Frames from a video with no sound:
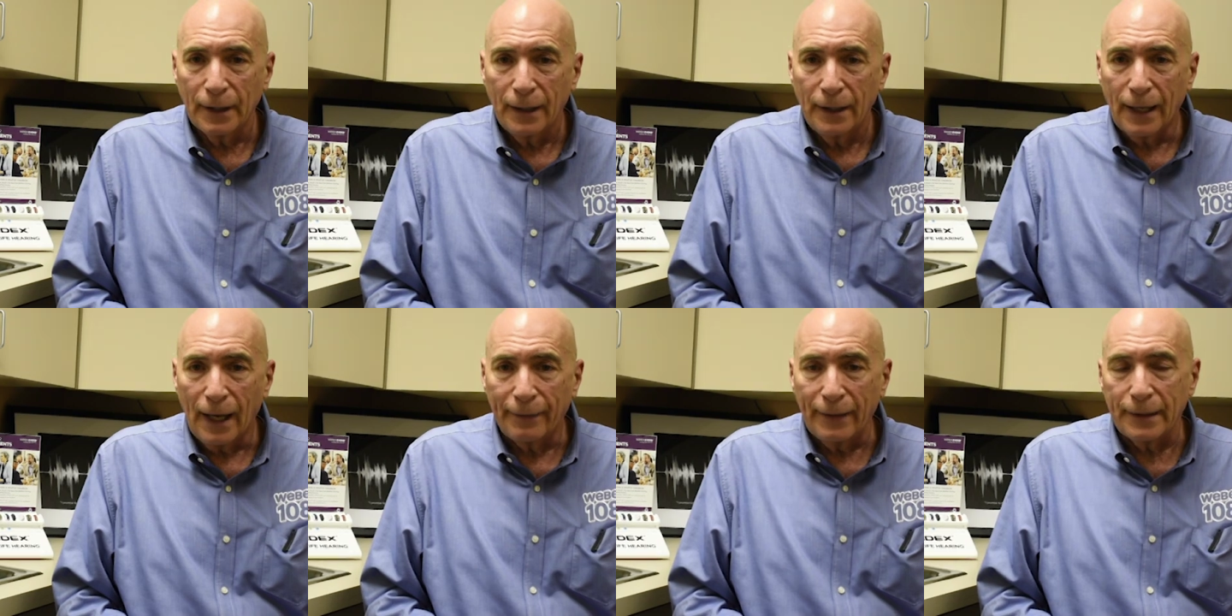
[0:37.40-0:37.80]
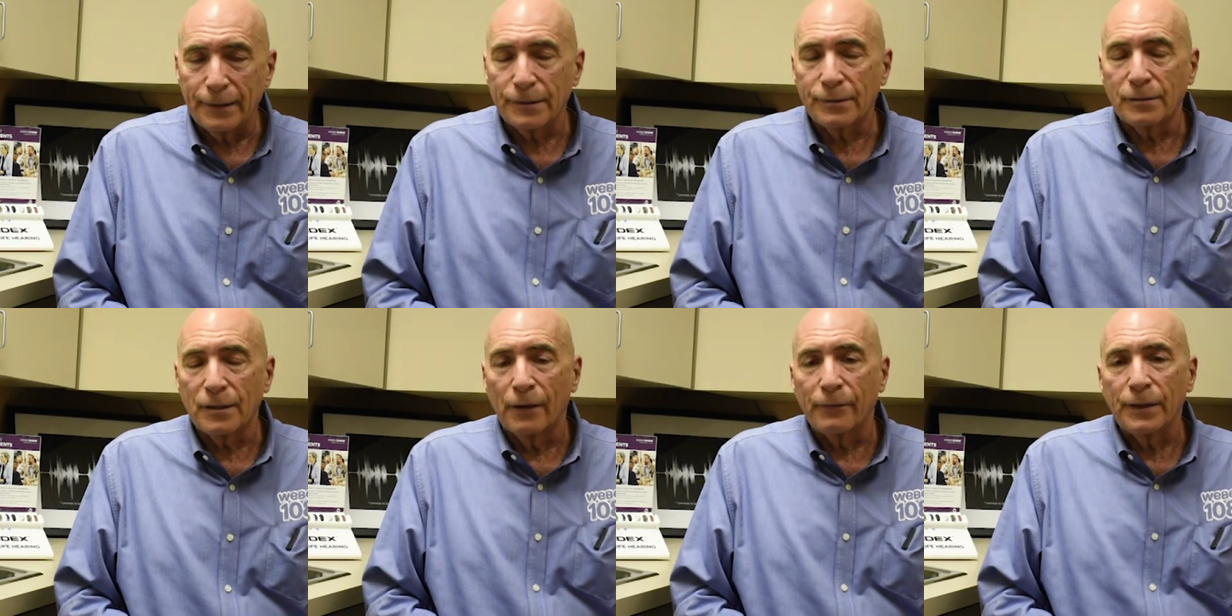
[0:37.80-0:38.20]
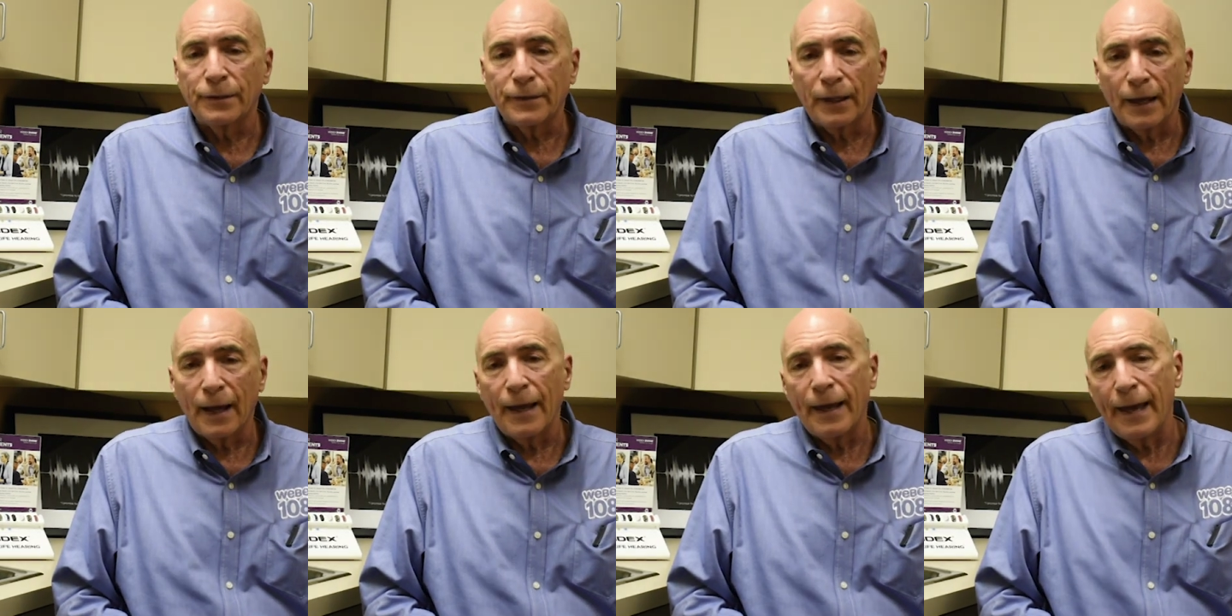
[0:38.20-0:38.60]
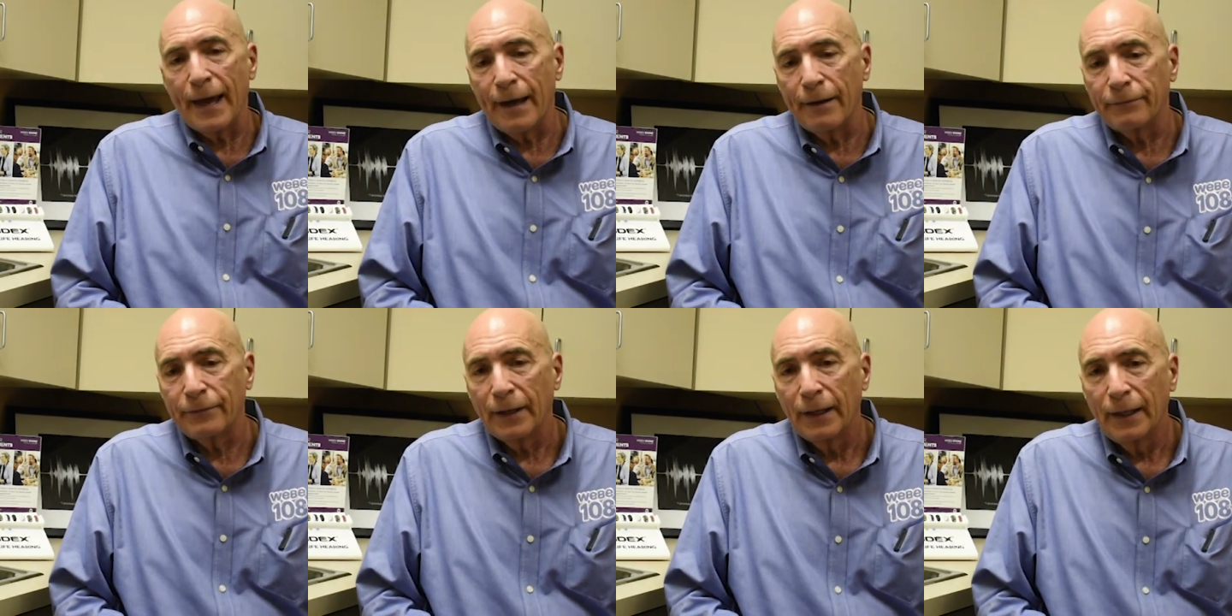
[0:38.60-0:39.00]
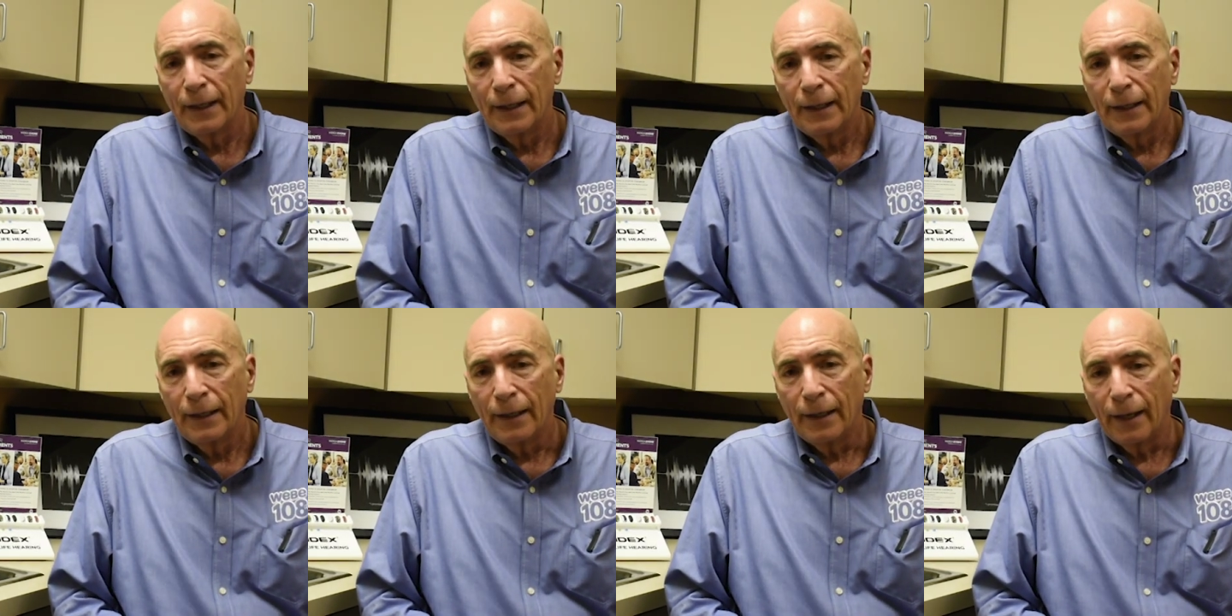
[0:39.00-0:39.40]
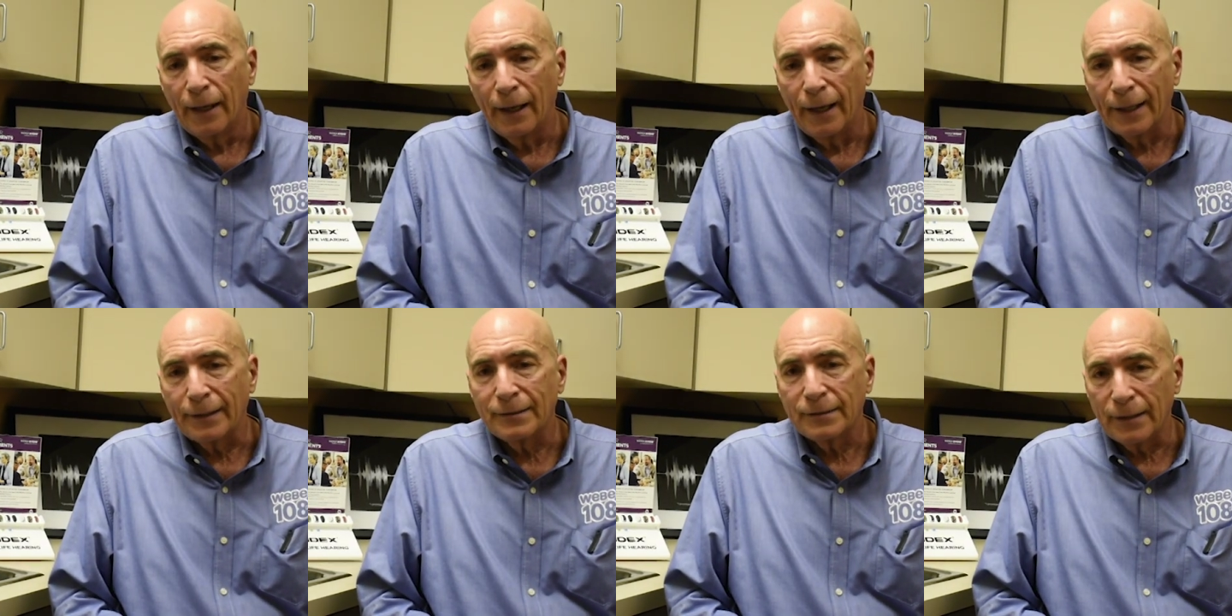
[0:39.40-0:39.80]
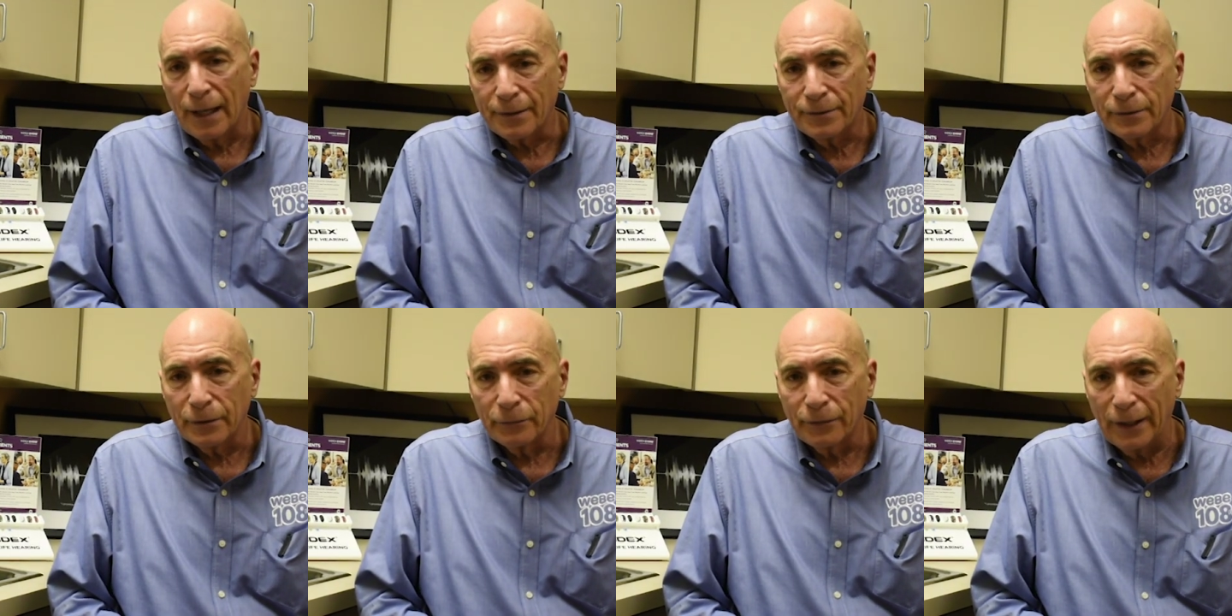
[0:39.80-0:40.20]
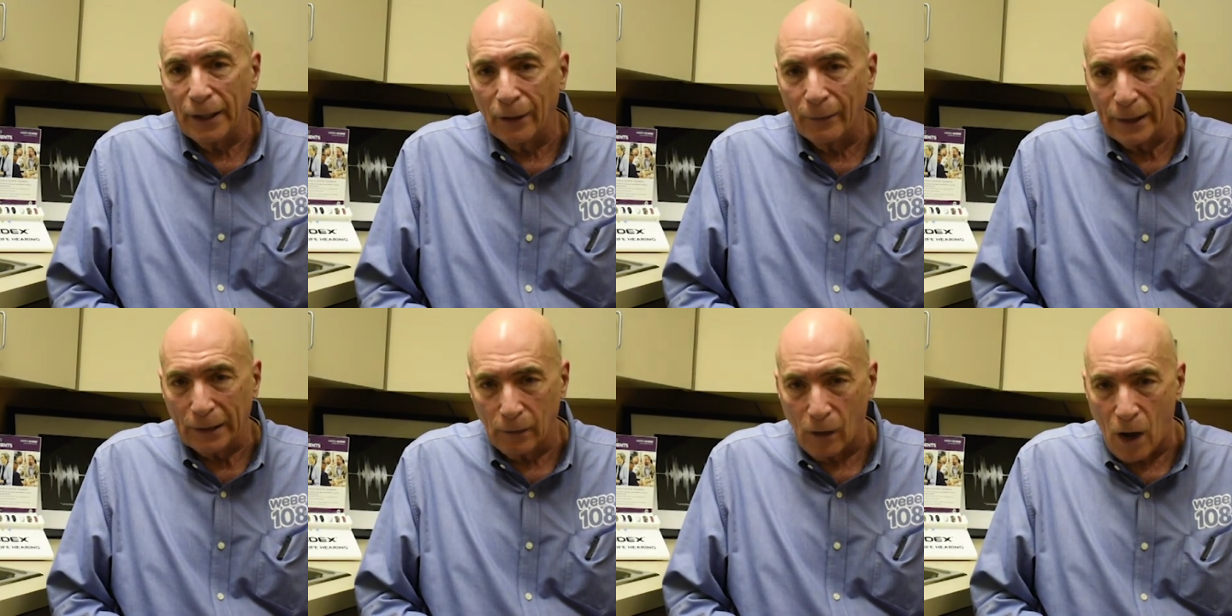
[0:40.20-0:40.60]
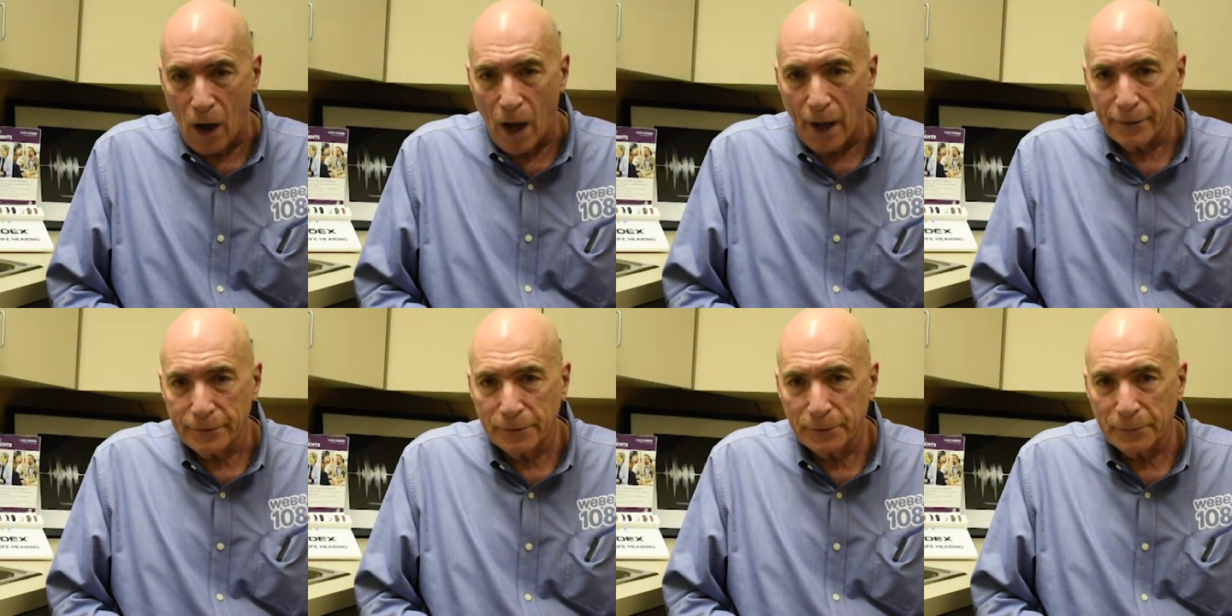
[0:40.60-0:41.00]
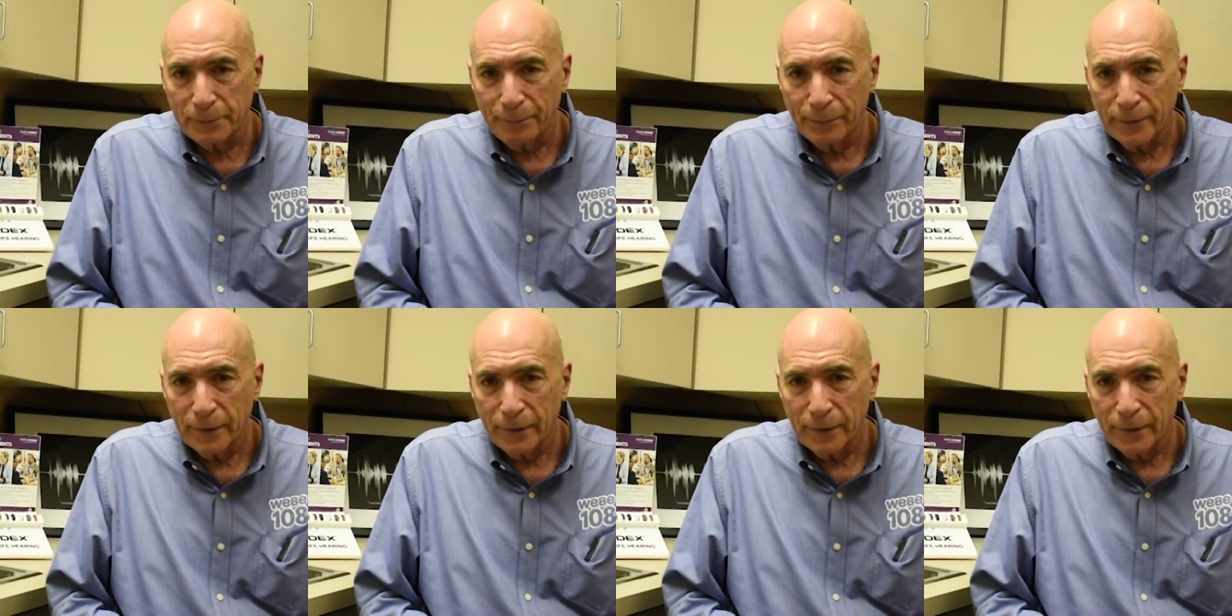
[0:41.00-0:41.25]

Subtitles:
And they discovered that I have excessive hearing loss.